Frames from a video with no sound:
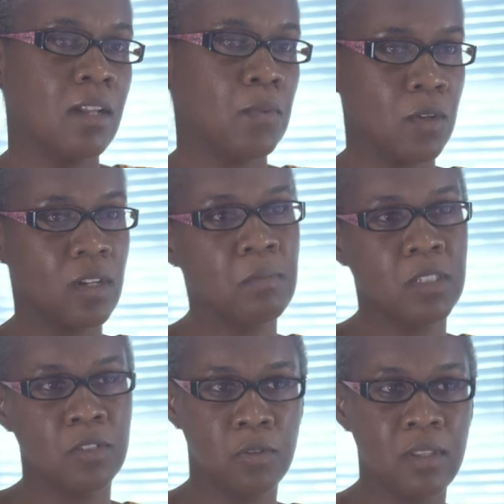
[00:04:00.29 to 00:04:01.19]
And we're not
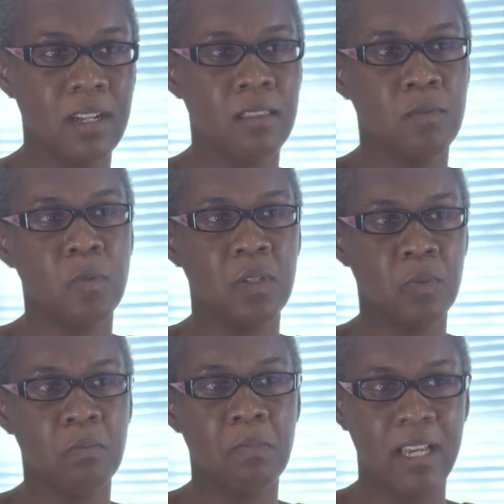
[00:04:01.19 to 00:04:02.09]
able to do that at the
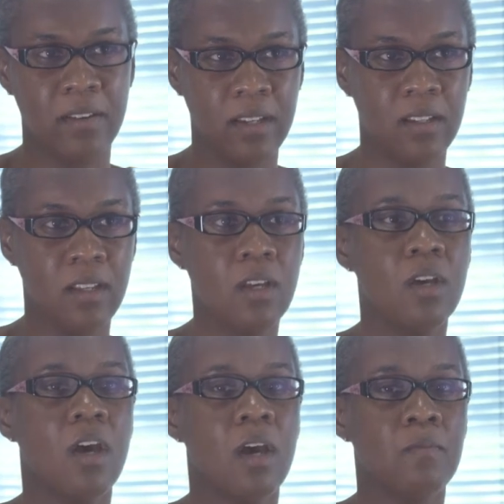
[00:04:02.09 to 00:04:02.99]
moment with malaria.
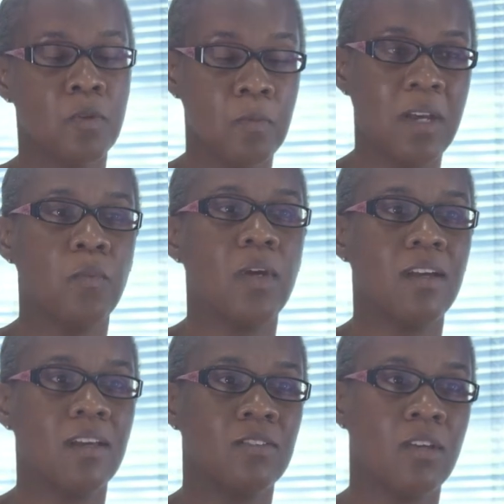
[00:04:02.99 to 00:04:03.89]
Um, so my
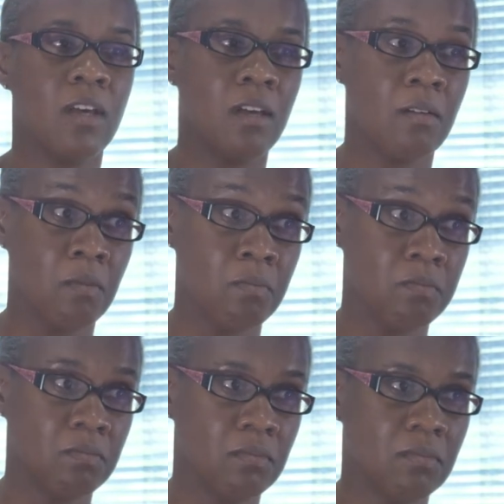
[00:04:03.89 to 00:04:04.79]
work, uh,
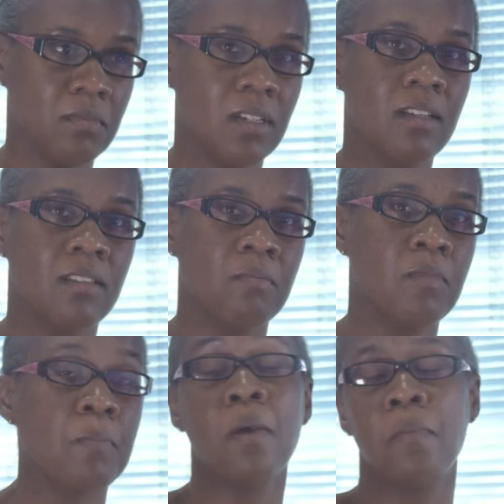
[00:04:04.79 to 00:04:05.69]
the,
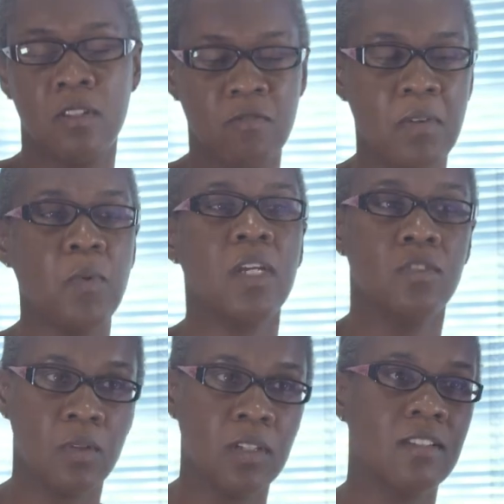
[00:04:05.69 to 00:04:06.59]
the purpose of my work
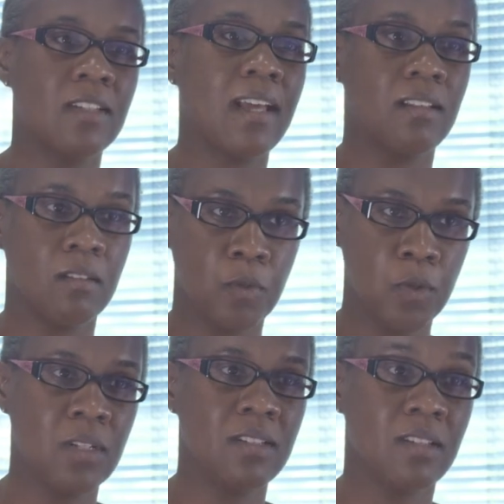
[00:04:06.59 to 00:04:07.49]
is to understand the
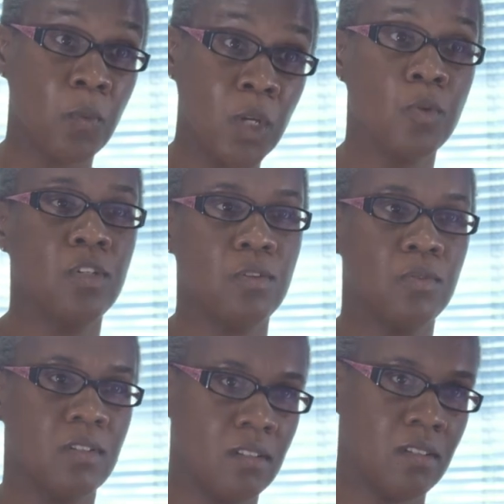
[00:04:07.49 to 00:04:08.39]
proteins that we could
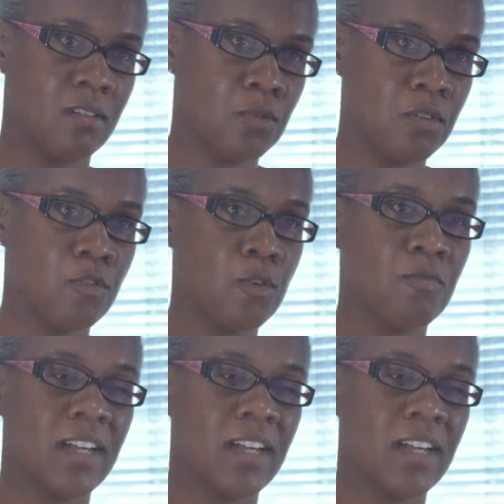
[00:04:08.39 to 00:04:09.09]
use to inform